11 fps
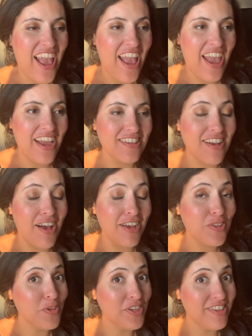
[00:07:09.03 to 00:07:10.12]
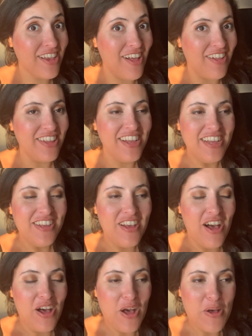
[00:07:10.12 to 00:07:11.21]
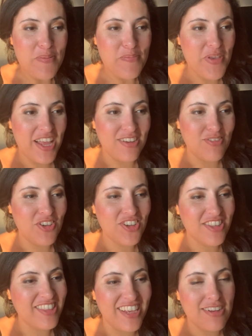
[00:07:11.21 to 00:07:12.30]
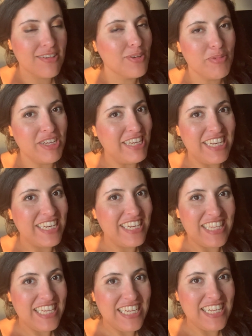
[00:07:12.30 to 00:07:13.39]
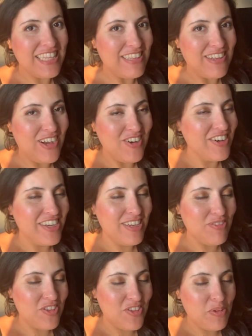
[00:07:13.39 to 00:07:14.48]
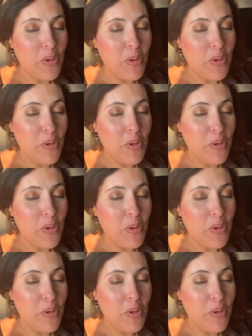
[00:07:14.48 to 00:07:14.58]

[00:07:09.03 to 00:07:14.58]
And uh, you could tell. Um, and it was just like, nobody needed to see it. So it was,